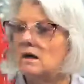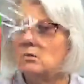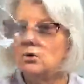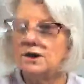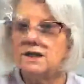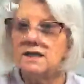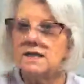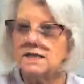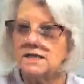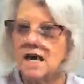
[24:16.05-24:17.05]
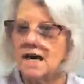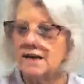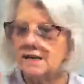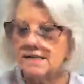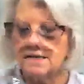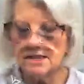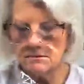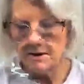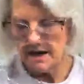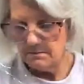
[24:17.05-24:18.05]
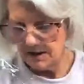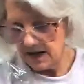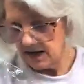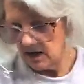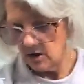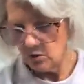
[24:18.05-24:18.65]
wooden sign. This is made by